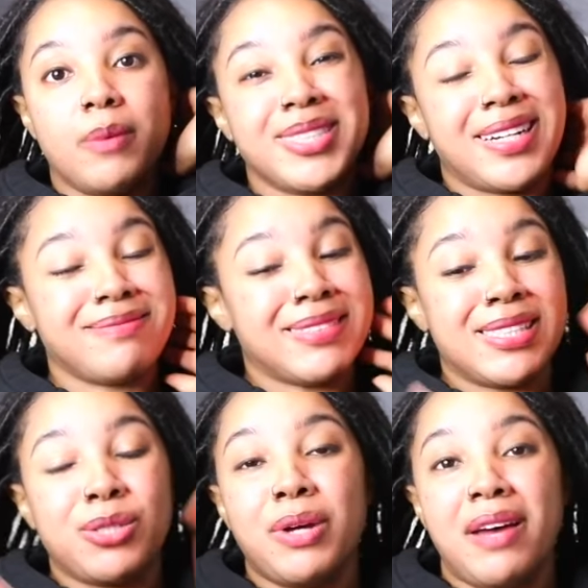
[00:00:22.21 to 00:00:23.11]
It was like, "This
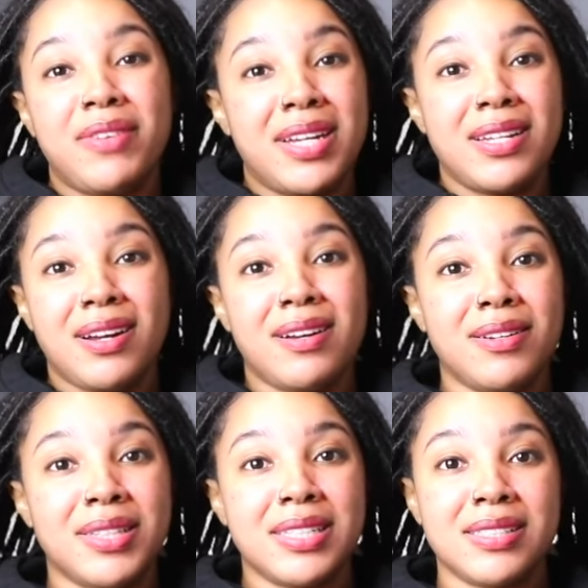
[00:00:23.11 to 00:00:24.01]
is too heavy. Can y'all
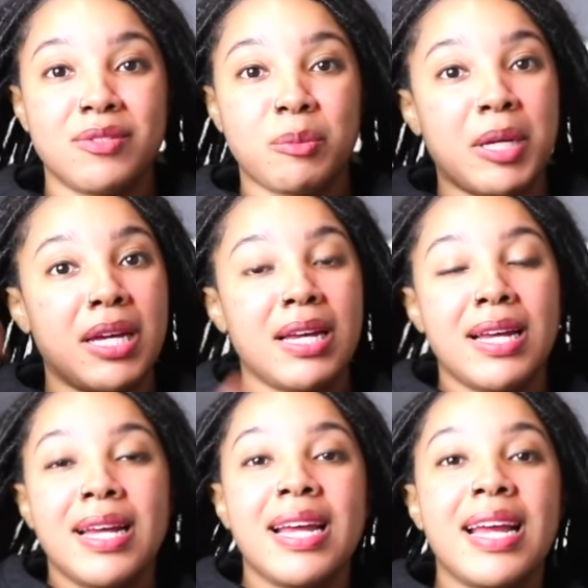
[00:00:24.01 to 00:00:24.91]
hold this for me?"
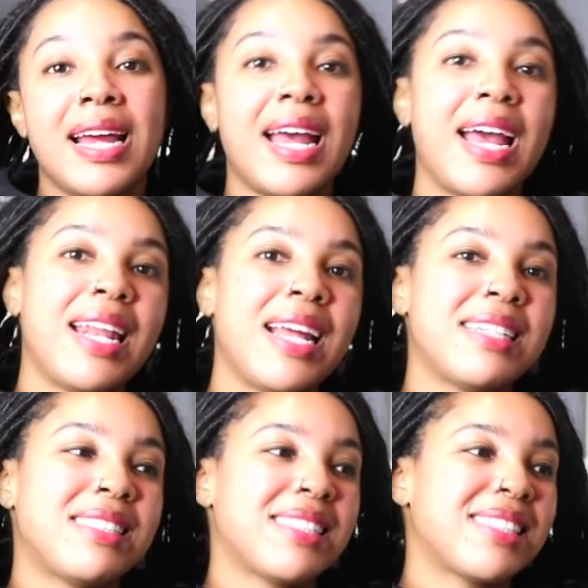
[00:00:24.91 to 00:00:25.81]
And
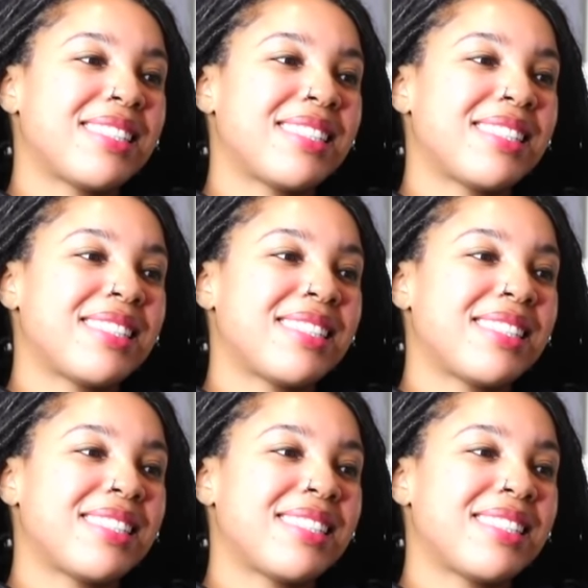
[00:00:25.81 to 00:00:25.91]
it's just